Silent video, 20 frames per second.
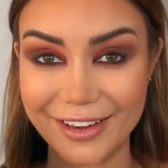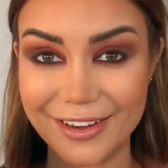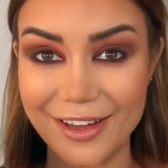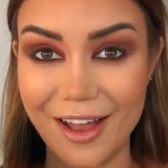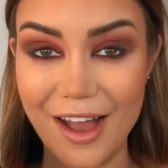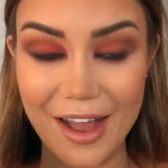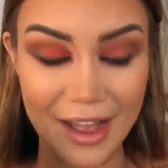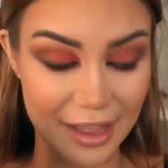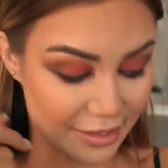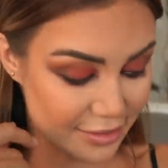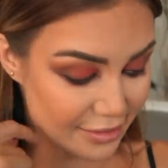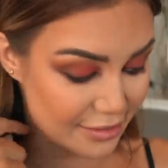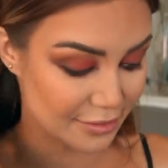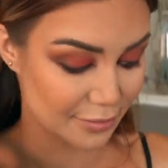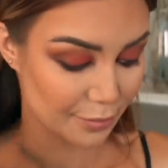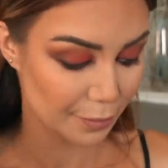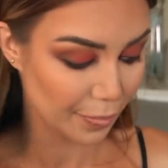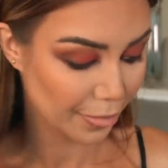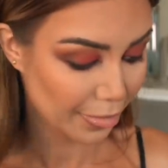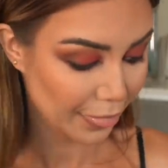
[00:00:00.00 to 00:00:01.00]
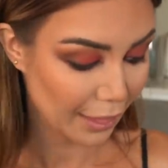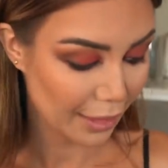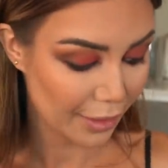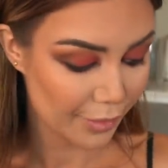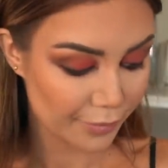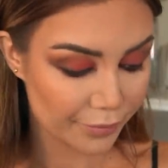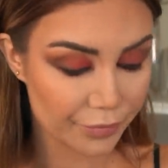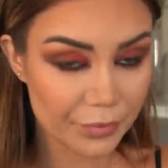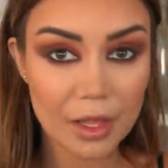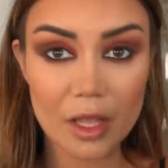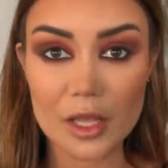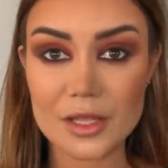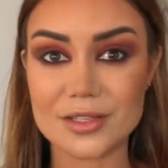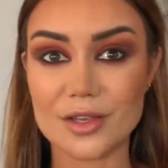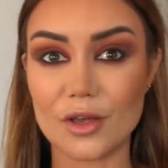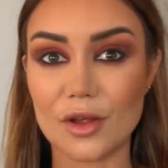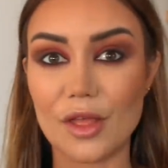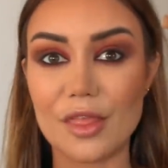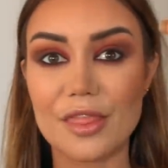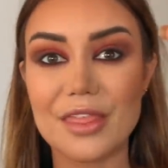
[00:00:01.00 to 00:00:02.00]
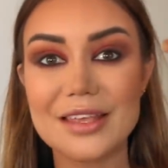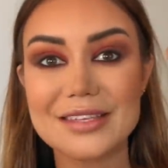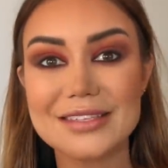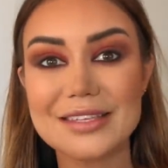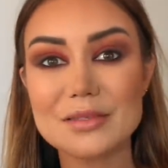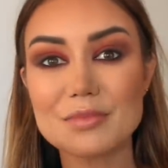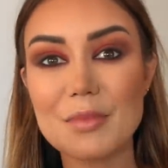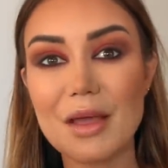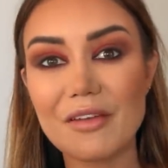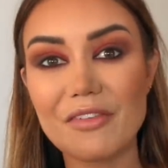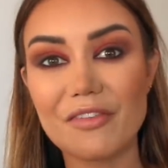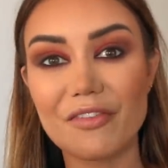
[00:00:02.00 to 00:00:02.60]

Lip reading: inner eyes. So this is my